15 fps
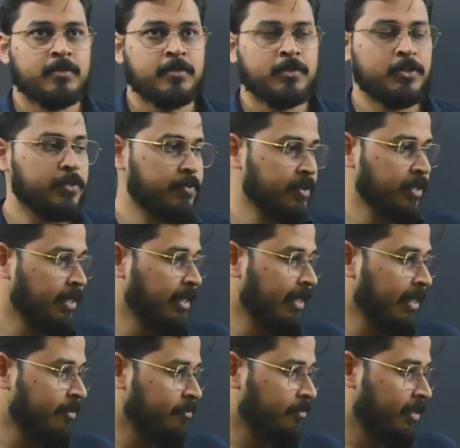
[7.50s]
So we are
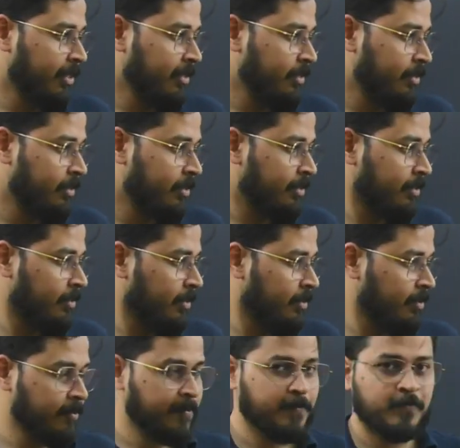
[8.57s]
live, guys.
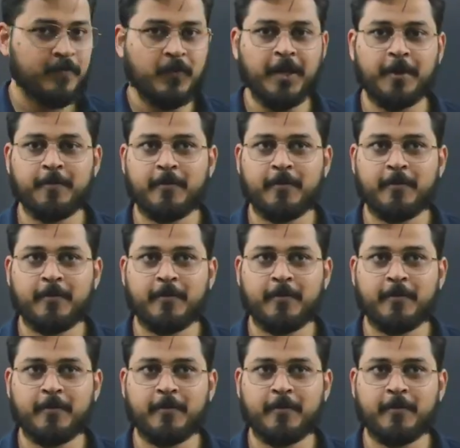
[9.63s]
Yep.